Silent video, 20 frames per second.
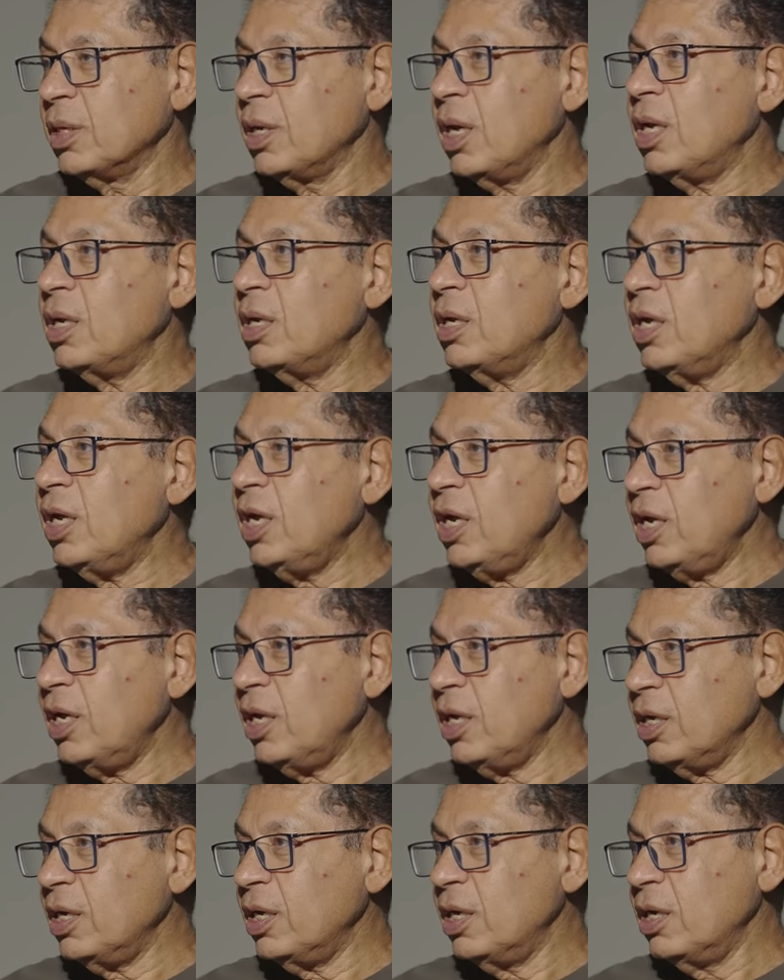And
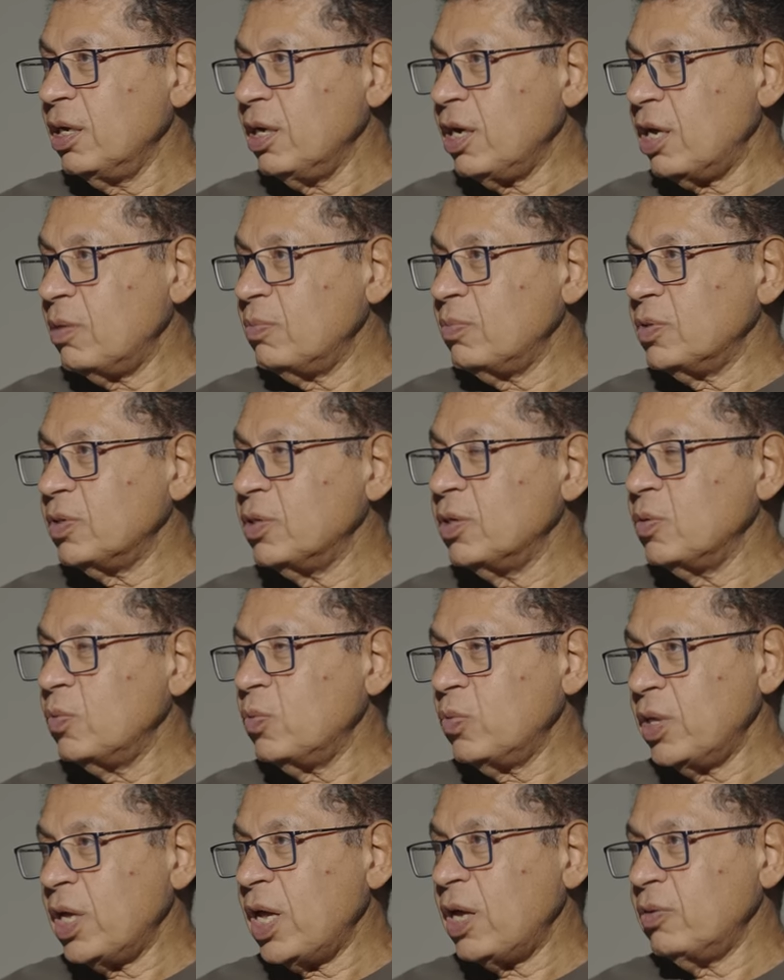healing comes
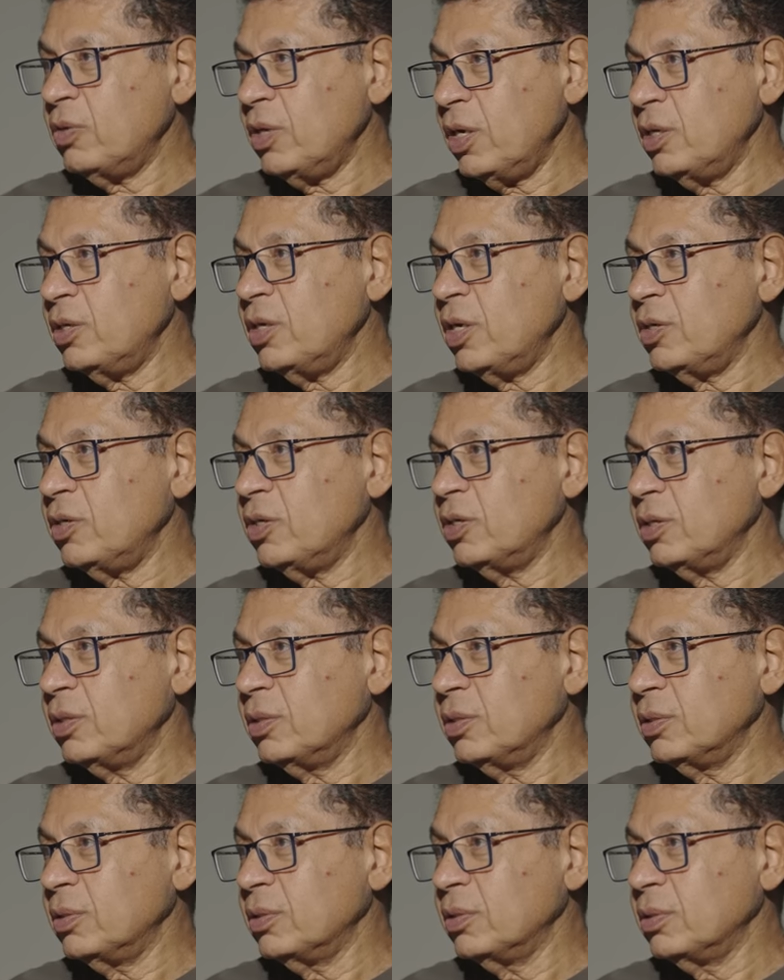without intention.
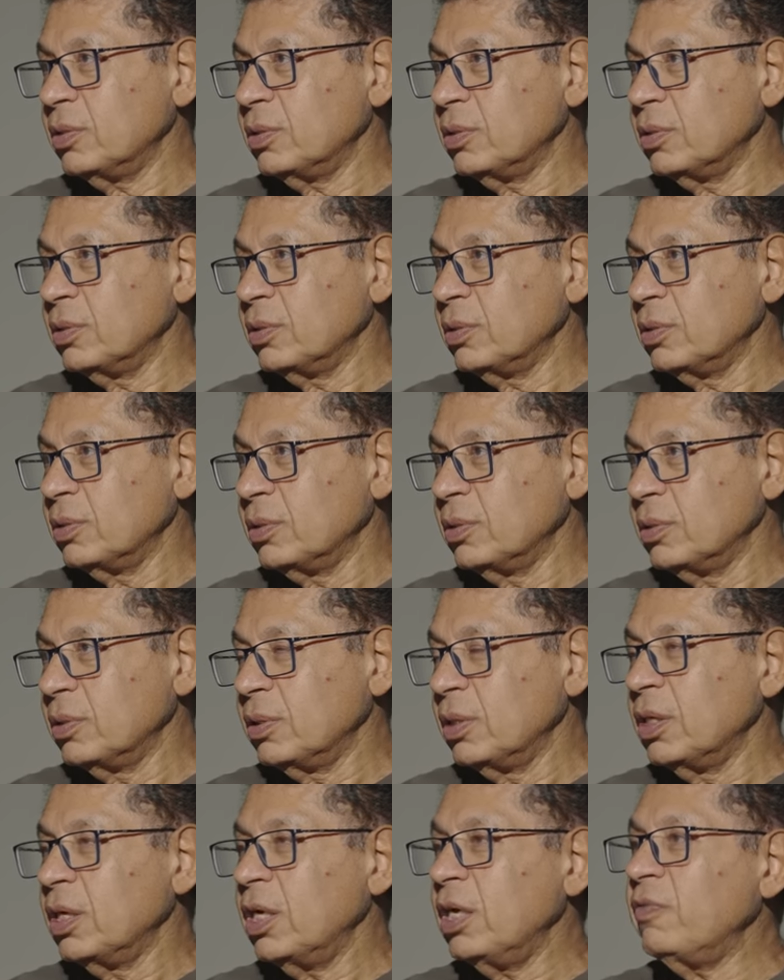
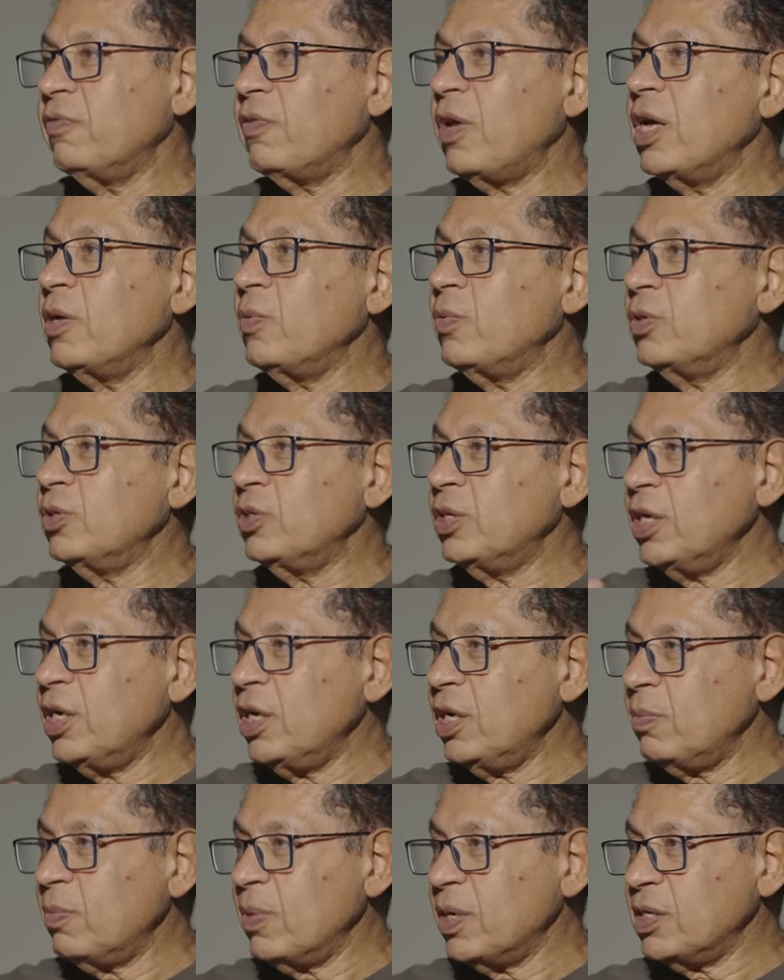If I want to
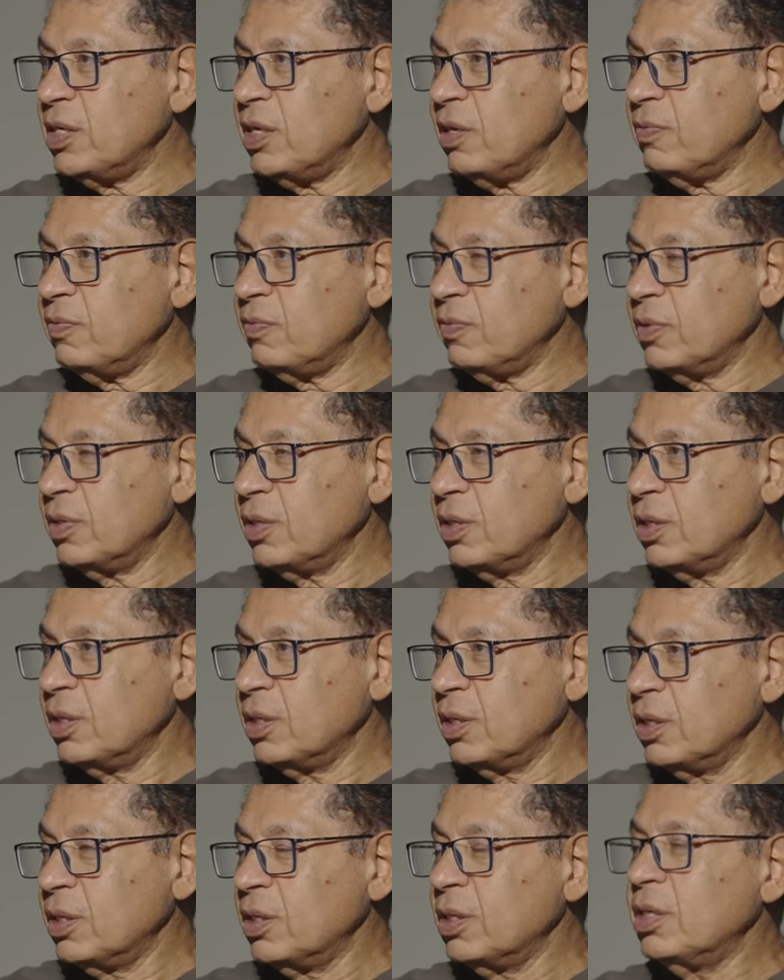heal myself
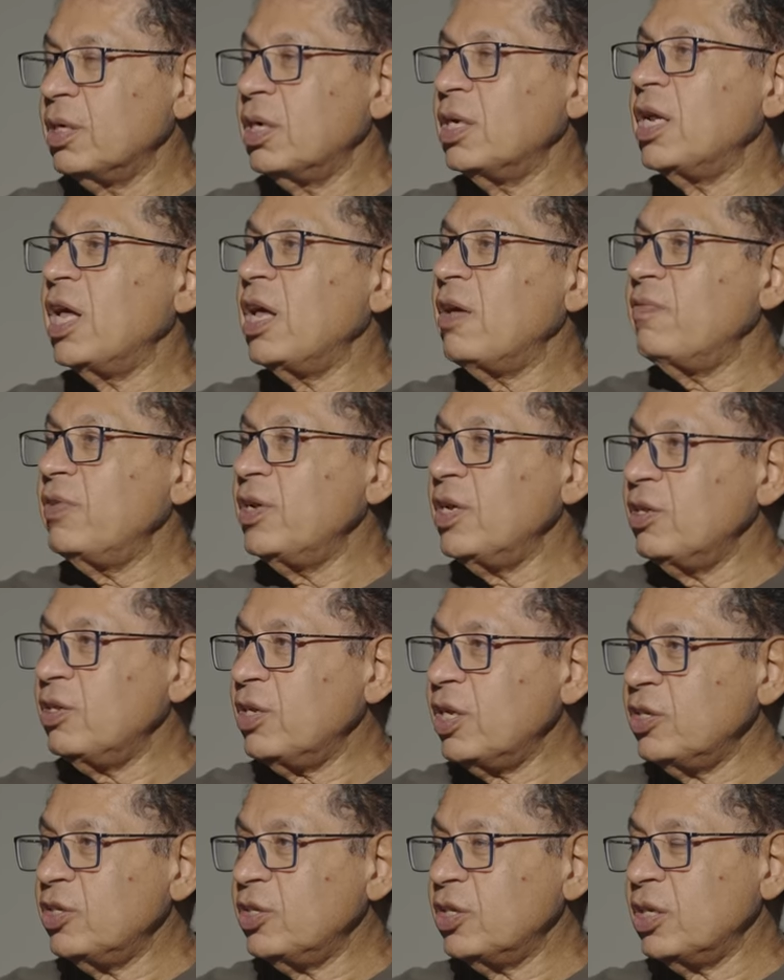and have an
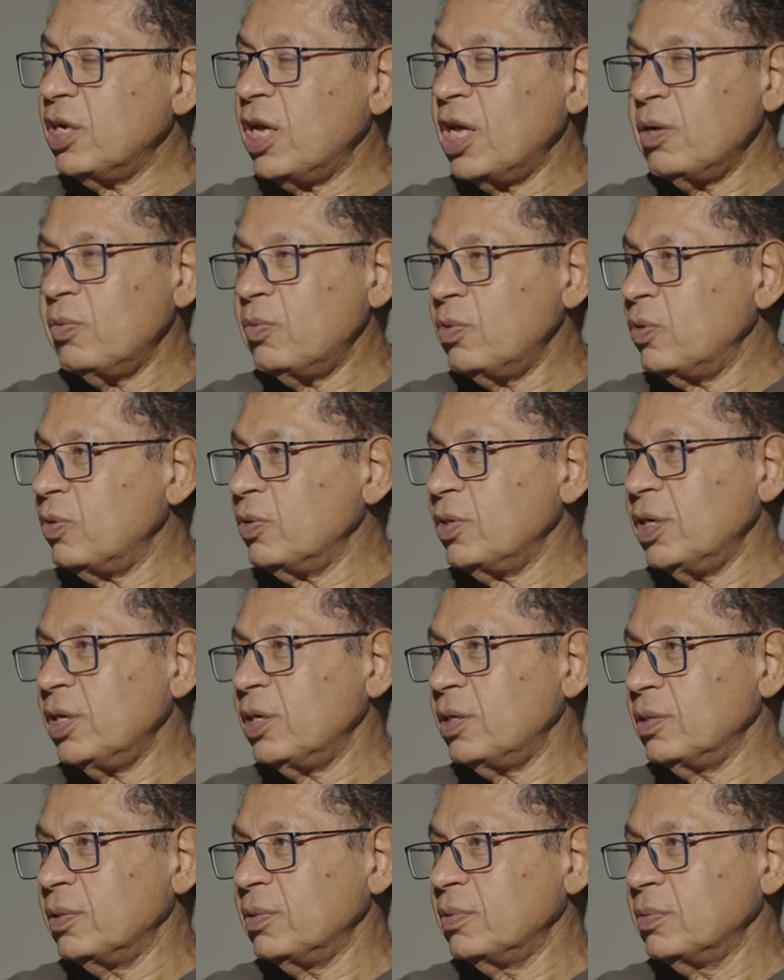intention, I will not
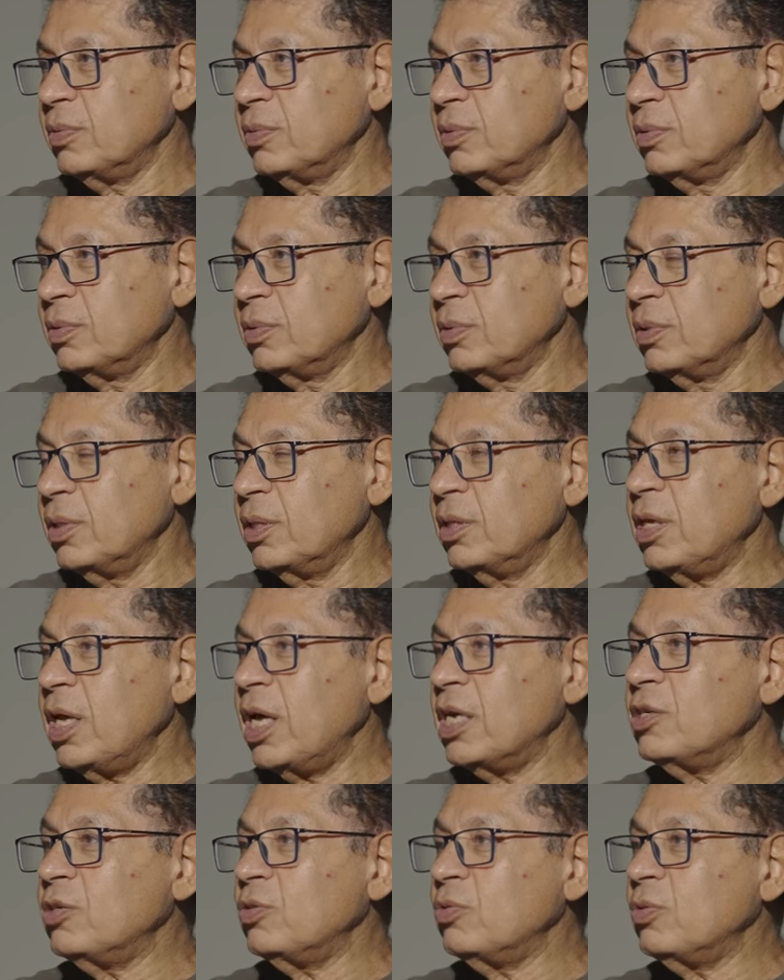heal. It
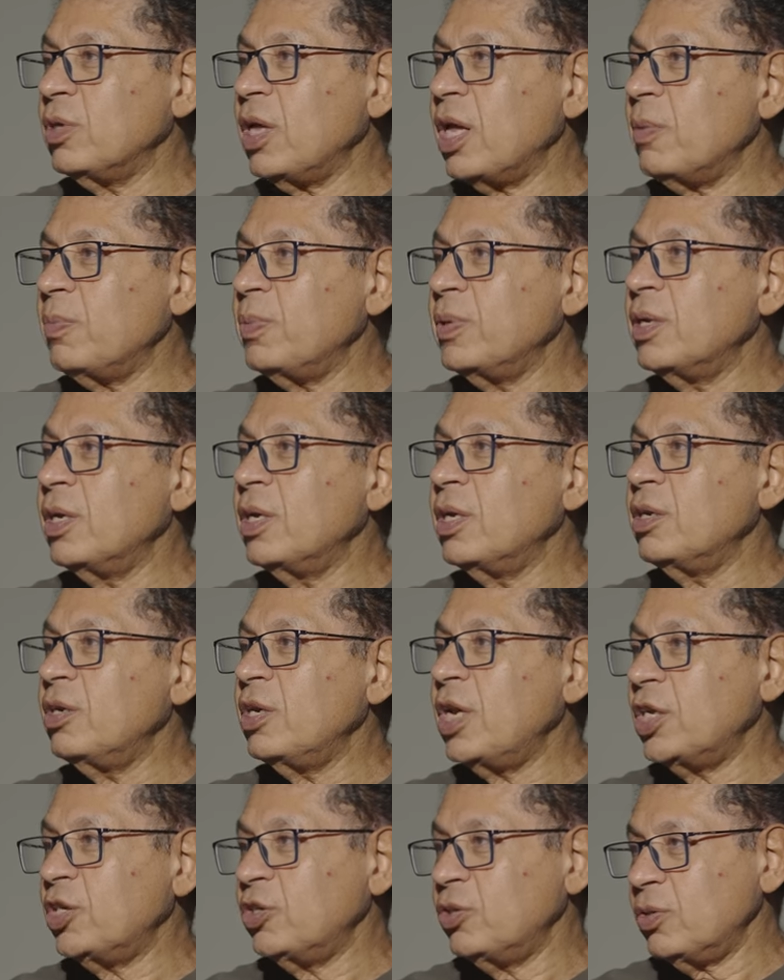has to happen
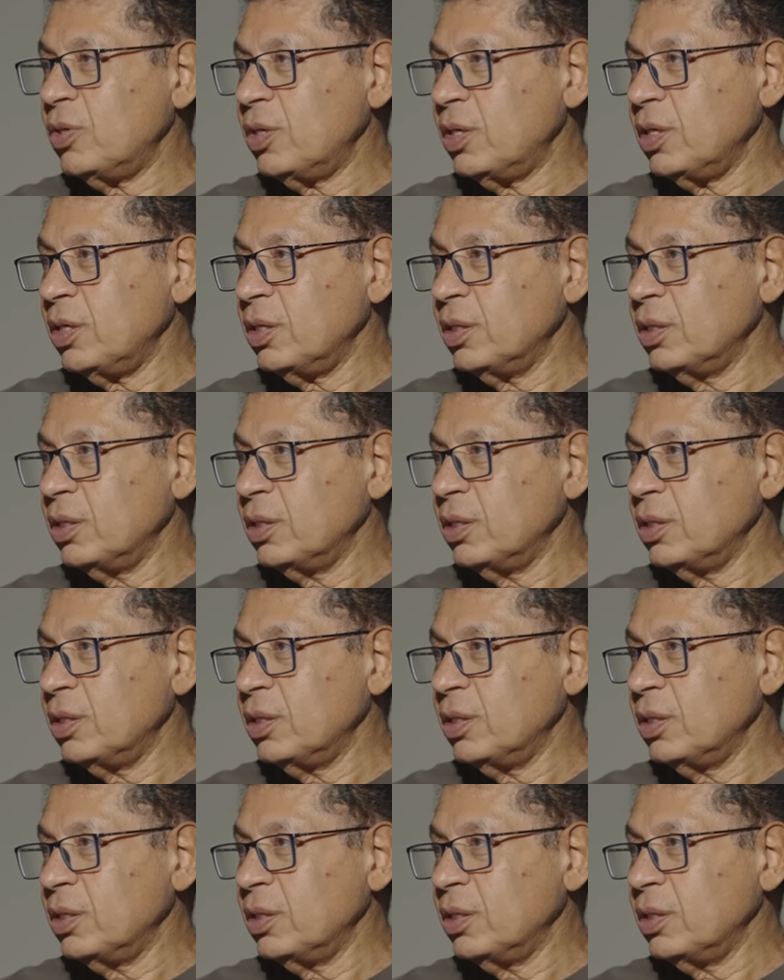naturally.